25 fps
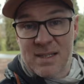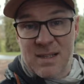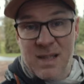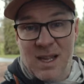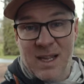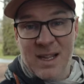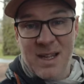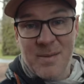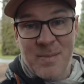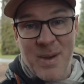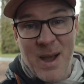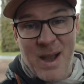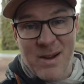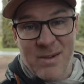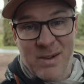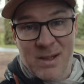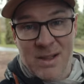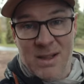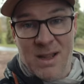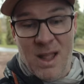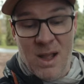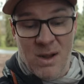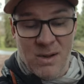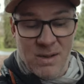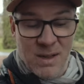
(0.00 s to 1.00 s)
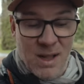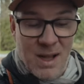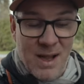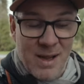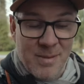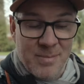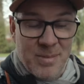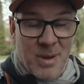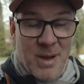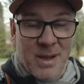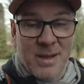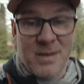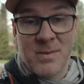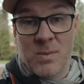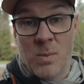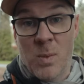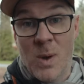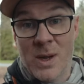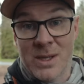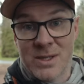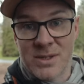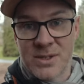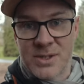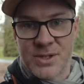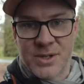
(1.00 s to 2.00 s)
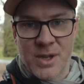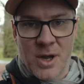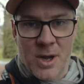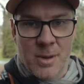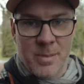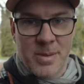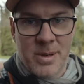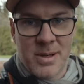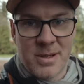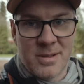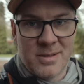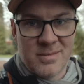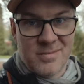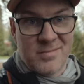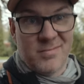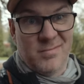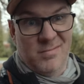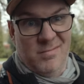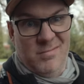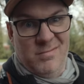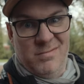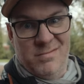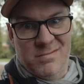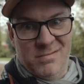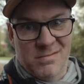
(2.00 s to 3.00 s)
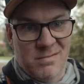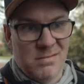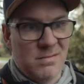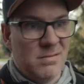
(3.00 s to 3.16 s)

slightly better in low light by one stop. The